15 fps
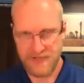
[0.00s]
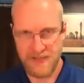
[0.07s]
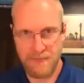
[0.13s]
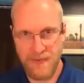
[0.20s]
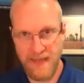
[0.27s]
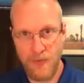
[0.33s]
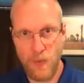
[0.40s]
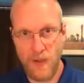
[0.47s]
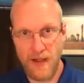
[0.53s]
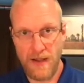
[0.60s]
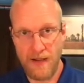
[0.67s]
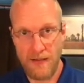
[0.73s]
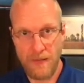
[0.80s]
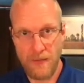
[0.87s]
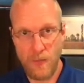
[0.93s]
to be
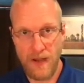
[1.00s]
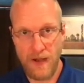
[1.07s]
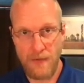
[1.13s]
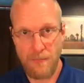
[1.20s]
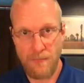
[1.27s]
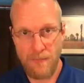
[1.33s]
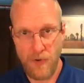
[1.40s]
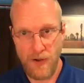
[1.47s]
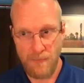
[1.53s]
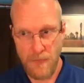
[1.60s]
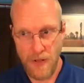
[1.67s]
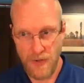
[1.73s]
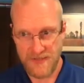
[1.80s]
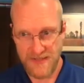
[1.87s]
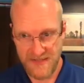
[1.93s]
where
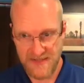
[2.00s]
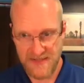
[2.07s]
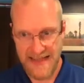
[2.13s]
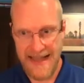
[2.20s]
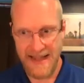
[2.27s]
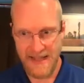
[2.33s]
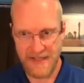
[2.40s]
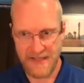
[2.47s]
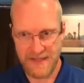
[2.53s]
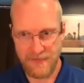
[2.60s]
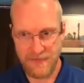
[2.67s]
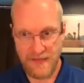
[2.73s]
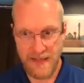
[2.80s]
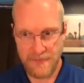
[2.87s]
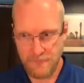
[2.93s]
Moses got his
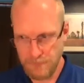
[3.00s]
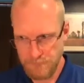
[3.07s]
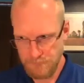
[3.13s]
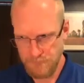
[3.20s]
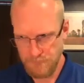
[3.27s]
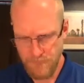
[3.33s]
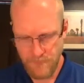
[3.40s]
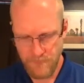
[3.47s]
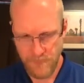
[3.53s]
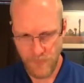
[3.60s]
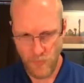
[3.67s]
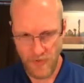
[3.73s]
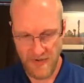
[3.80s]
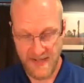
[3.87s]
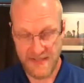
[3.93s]
flood,
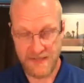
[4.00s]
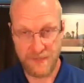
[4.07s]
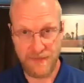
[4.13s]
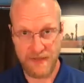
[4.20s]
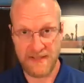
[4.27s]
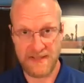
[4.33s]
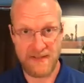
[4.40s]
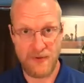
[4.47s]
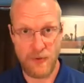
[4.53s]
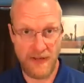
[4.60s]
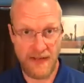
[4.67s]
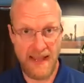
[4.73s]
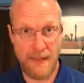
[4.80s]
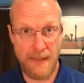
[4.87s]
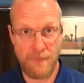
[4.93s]
where his flood story
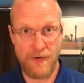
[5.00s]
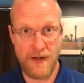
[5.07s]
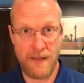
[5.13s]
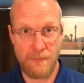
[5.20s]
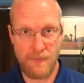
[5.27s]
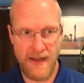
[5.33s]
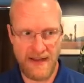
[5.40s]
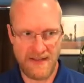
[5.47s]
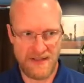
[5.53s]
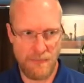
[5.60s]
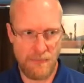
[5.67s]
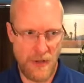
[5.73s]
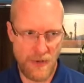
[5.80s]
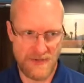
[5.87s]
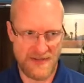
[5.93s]
came from, right? So
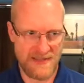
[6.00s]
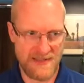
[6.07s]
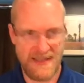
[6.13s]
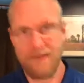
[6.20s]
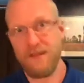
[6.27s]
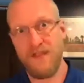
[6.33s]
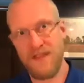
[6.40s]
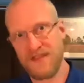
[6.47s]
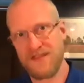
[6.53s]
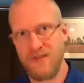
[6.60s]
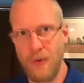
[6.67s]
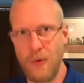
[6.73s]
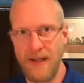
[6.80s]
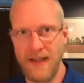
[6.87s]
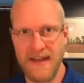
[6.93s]
Moses lifted the
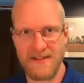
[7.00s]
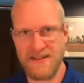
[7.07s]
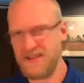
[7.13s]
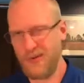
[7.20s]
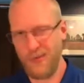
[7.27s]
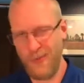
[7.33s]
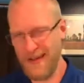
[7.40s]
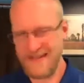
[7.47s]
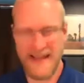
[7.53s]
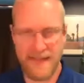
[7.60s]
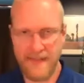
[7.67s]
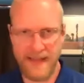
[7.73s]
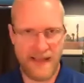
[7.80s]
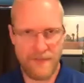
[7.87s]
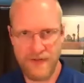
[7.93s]
story, and it's just a
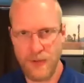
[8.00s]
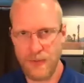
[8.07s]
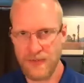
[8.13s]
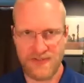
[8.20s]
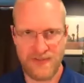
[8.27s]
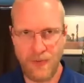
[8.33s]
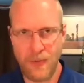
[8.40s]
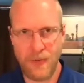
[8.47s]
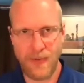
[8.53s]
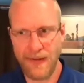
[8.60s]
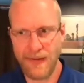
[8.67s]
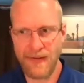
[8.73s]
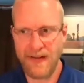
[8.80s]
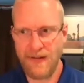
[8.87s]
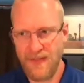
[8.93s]
retelling of an old
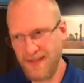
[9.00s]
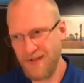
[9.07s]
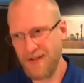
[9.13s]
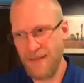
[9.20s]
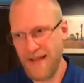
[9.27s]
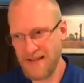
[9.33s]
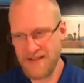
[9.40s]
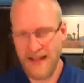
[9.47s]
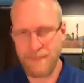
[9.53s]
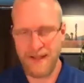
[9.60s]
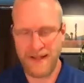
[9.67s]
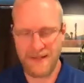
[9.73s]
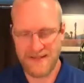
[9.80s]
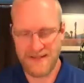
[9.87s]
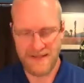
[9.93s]
story. And the Gilgamesh
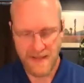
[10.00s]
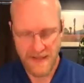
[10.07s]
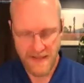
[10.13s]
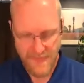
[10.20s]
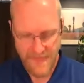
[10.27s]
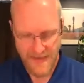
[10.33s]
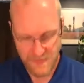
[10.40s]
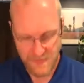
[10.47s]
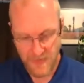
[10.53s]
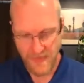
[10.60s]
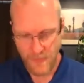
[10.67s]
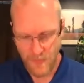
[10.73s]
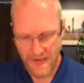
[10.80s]
epic is really what